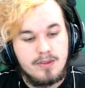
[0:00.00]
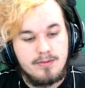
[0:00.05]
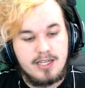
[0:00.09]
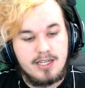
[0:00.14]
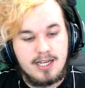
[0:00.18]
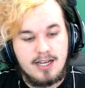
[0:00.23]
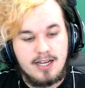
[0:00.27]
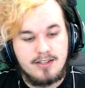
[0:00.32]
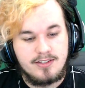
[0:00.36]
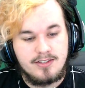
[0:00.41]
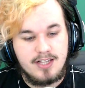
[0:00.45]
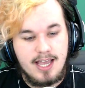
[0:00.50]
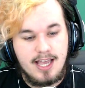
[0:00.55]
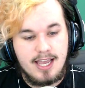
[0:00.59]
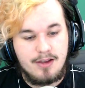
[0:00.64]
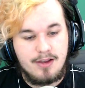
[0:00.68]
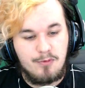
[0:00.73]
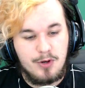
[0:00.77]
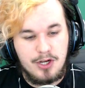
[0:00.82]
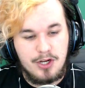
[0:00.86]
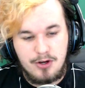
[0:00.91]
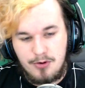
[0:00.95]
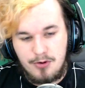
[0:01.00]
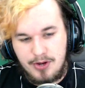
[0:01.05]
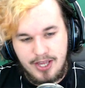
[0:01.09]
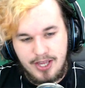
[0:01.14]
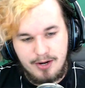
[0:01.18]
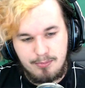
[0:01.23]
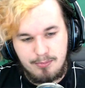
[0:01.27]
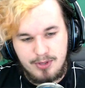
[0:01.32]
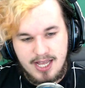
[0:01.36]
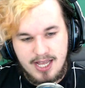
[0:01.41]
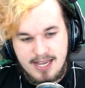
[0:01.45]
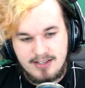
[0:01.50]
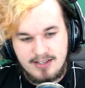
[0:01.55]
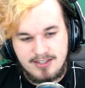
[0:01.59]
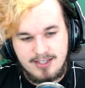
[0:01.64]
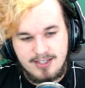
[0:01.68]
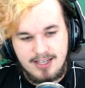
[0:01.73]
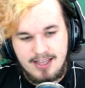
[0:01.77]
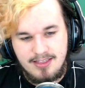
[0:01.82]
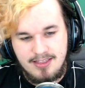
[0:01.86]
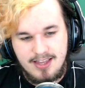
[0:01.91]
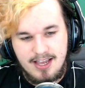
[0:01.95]
because like when you go get a
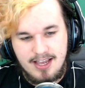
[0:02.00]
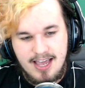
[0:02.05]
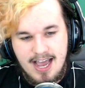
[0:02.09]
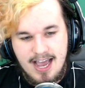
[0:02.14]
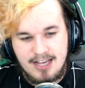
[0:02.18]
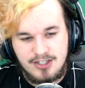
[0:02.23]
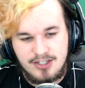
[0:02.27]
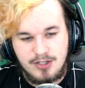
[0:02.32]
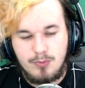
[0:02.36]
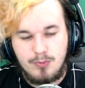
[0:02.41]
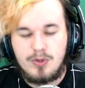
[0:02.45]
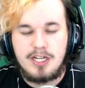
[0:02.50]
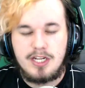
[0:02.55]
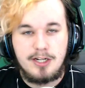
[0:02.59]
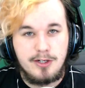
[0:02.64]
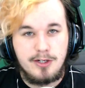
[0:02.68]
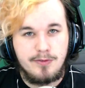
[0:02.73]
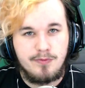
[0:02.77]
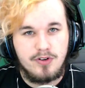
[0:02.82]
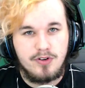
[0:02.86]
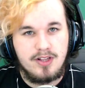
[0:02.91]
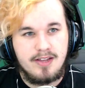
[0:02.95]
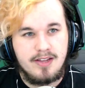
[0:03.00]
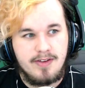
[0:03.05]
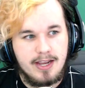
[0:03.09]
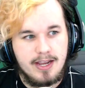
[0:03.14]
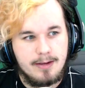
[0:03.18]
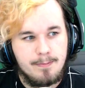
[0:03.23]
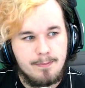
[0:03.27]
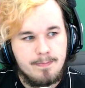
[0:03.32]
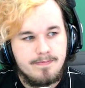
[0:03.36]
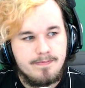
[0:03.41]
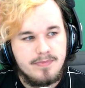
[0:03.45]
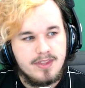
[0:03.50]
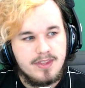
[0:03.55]
place and they ask, what do you do for a living?